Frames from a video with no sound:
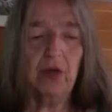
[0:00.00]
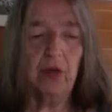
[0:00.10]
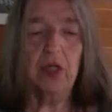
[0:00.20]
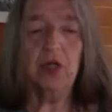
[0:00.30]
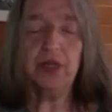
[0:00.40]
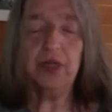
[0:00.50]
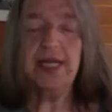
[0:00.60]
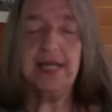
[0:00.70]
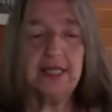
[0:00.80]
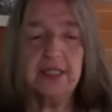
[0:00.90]
We're not
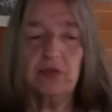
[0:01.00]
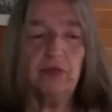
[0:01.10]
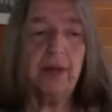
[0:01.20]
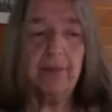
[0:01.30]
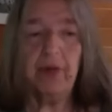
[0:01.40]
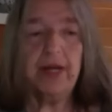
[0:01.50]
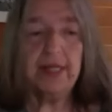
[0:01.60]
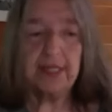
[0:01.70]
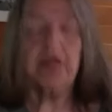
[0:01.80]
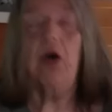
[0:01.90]
looking into
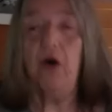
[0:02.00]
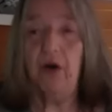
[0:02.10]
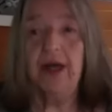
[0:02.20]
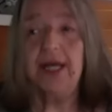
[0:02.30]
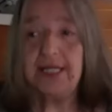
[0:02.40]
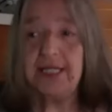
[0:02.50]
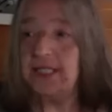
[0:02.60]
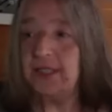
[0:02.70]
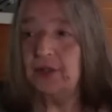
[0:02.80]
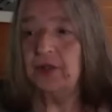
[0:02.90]
Rembrandt's
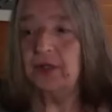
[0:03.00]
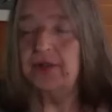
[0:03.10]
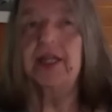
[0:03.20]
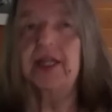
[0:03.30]
eyes and